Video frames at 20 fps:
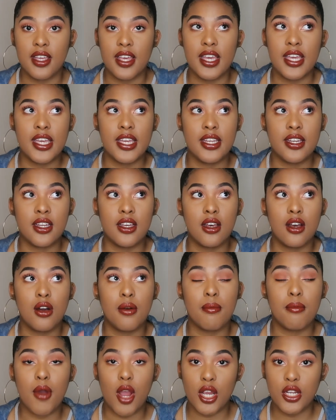in
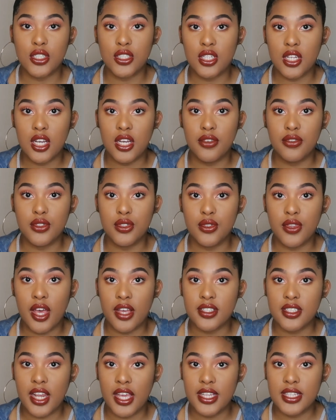March of
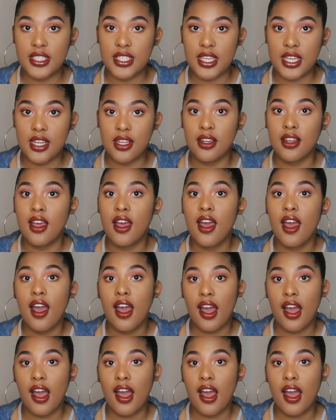2018,